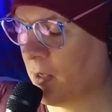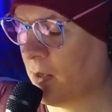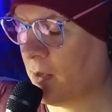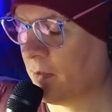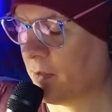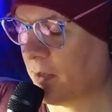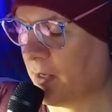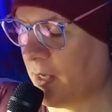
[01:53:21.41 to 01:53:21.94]

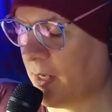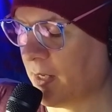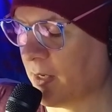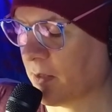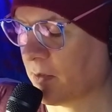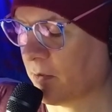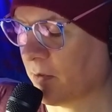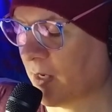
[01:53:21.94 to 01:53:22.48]
than any
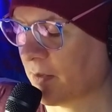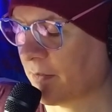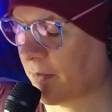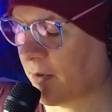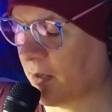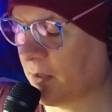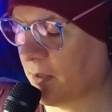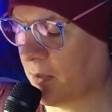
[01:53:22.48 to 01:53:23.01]
other
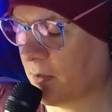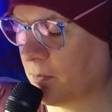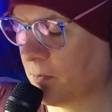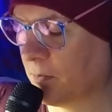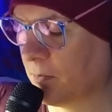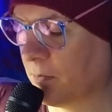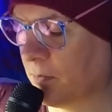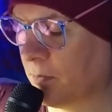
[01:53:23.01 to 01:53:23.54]
outsider.
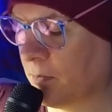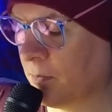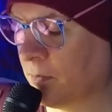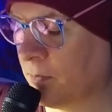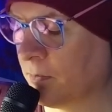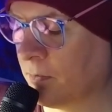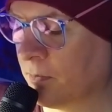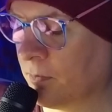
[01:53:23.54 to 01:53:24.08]

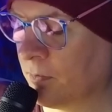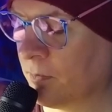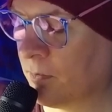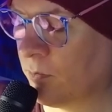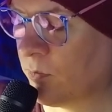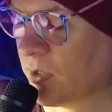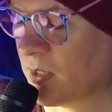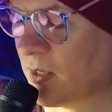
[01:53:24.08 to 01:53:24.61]

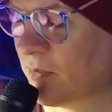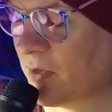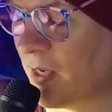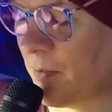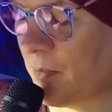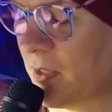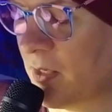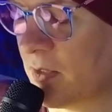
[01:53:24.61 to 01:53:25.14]
But I've
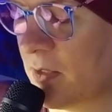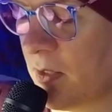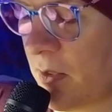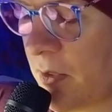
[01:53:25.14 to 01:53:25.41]
kept this knowledge